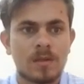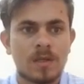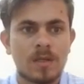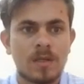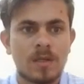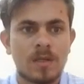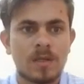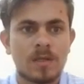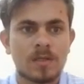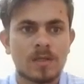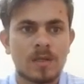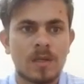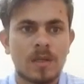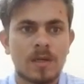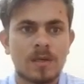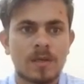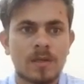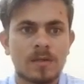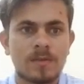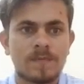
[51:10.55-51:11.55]
Three years
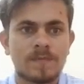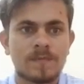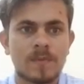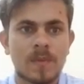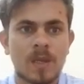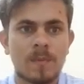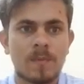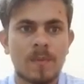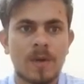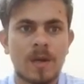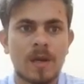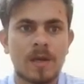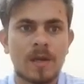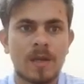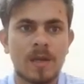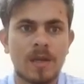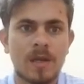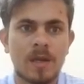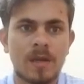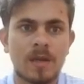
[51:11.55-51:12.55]
later,
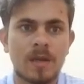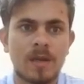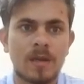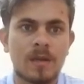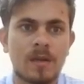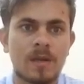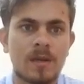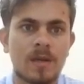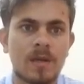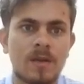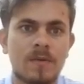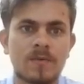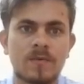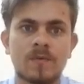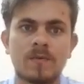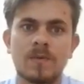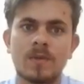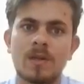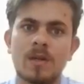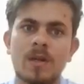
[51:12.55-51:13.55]
Betty Annie
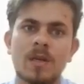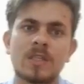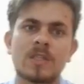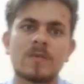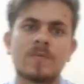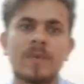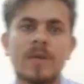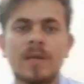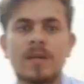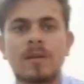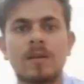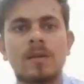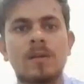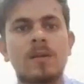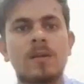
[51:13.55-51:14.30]
lives with her husband,